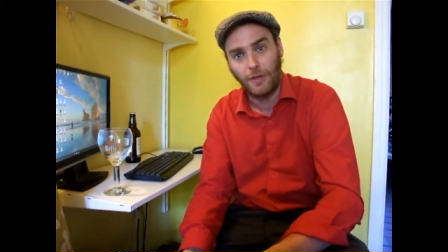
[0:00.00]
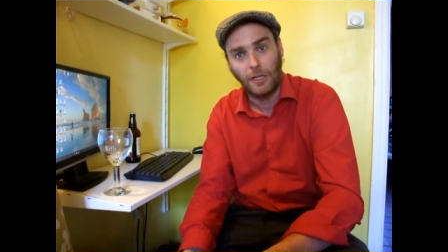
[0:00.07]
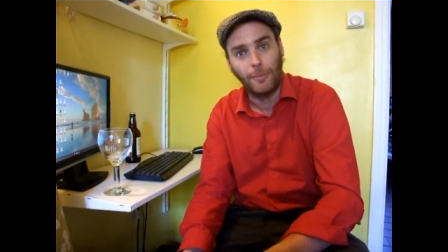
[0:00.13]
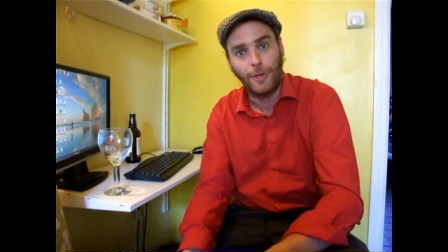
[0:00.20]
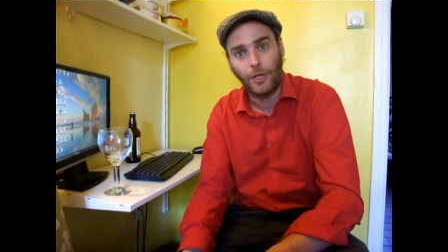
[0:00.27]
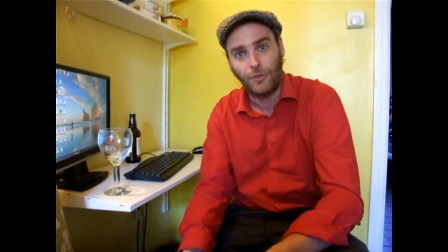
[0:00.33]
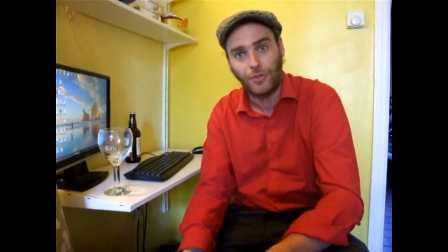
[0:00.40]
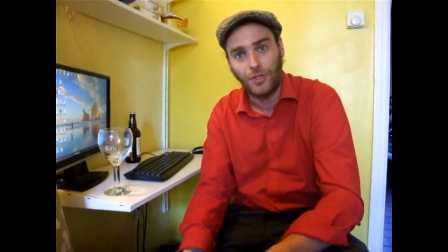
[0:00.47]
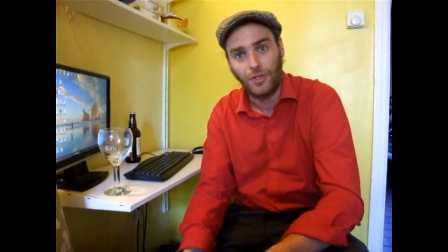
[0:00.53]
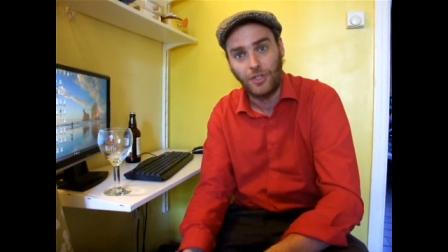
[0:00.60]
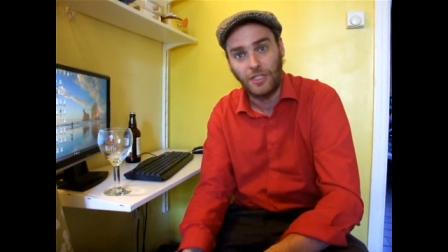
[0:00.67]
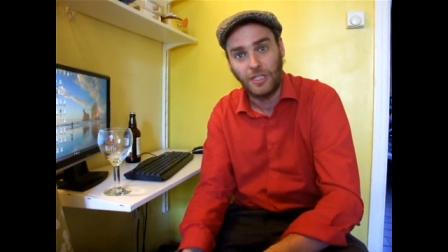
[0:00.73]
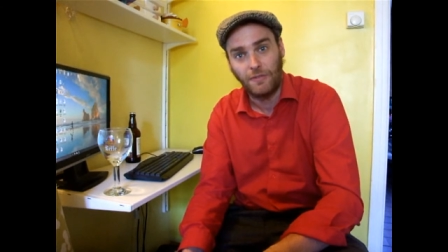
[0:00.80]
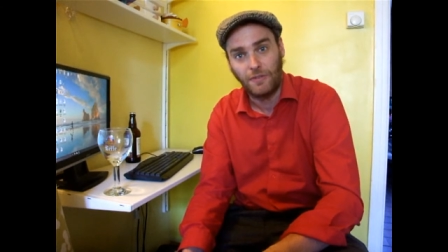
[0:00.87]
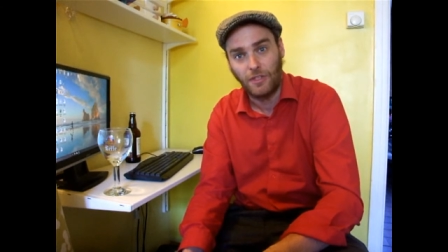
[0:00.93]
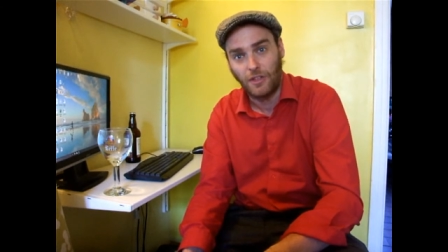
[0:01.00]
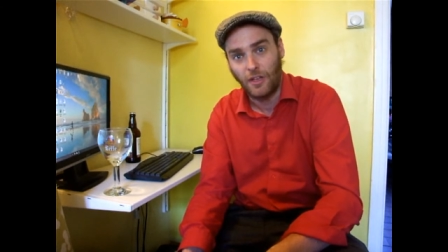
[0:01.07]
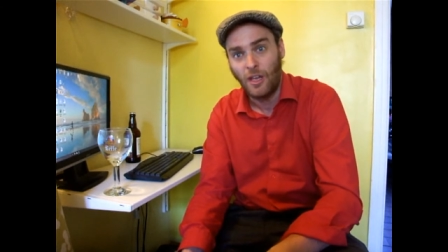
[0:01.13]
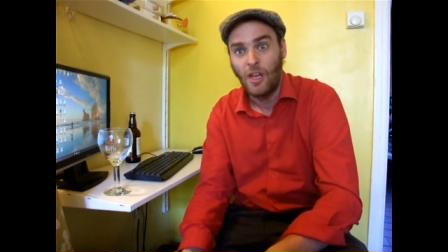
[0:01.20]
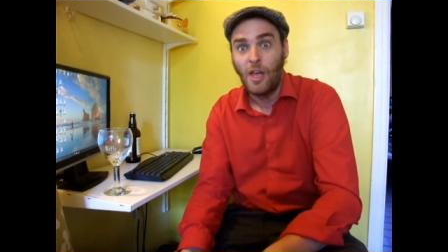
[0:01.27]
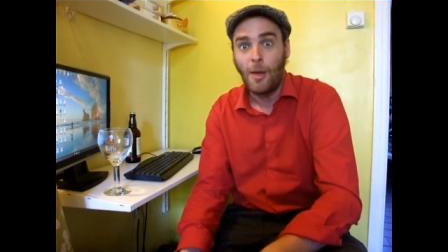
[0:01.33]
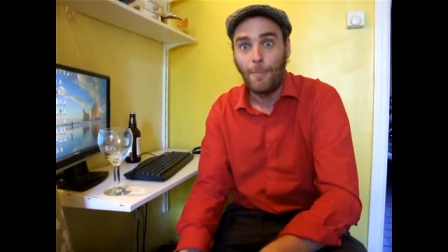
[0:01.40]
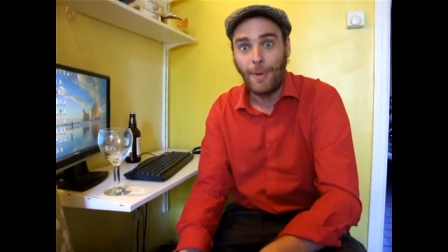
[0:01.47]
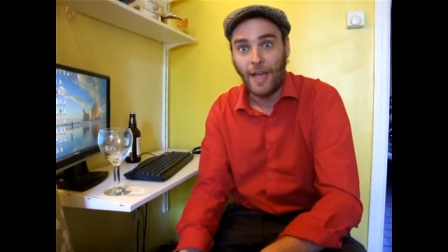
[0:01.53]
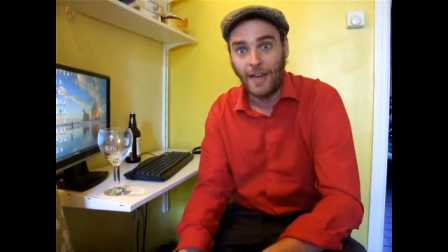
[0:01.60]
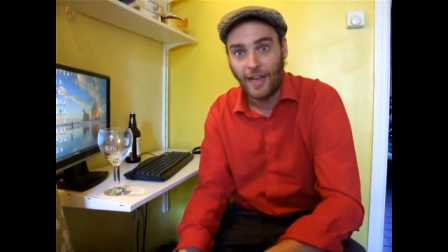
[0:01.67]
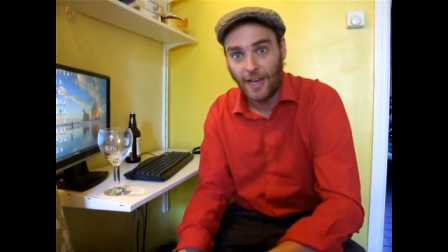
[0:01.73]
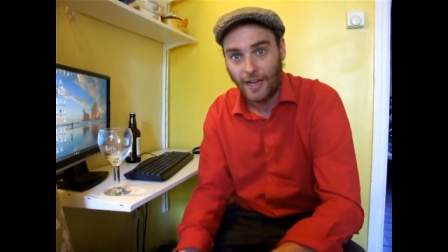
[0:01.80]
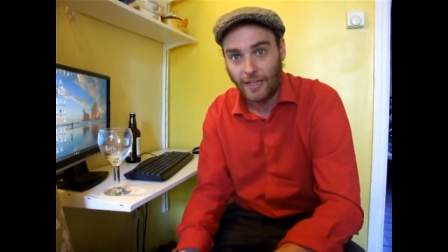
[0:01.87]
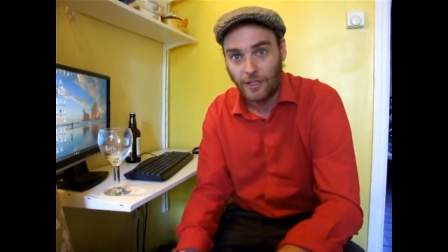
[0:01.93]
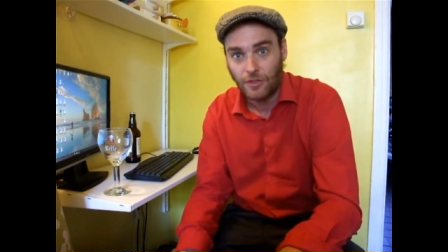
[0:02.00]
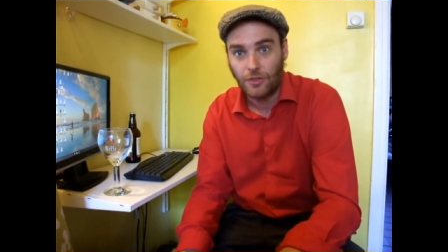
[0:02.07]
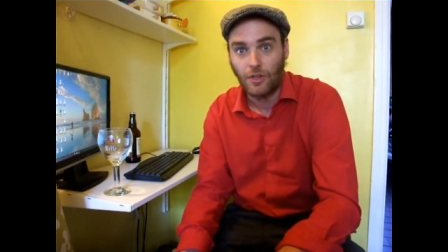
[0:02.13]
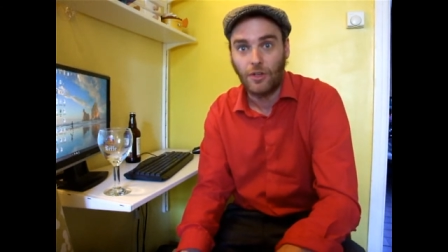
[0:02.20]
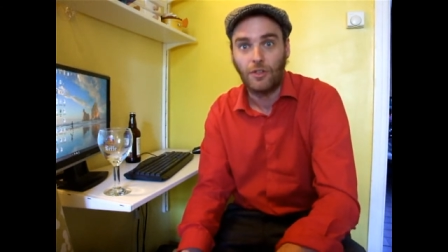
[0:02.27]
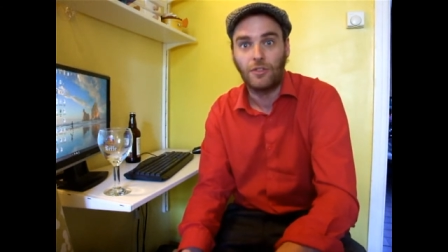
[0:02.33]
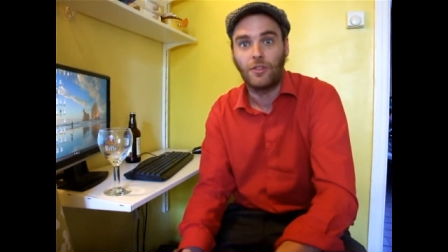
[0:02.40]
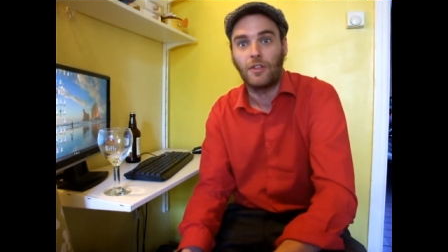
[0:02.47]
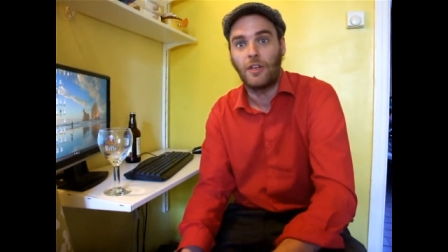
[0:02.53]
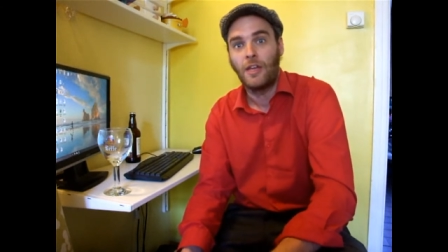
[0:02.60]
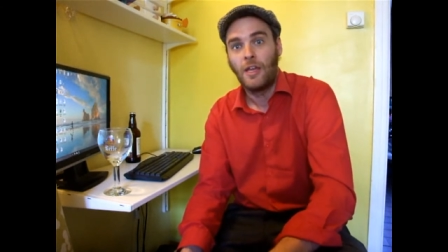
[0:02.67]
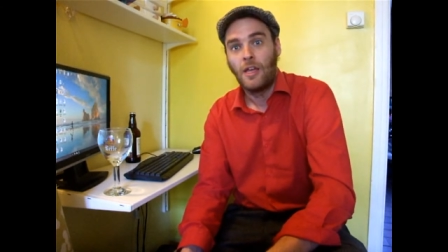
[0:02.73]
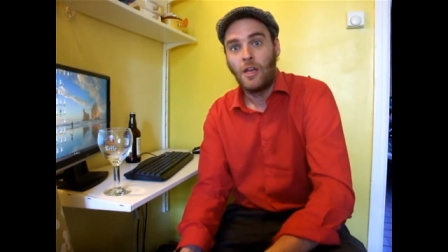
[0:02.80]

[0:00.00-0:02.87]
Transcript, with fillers: a little bit alternative to the Pennines or to the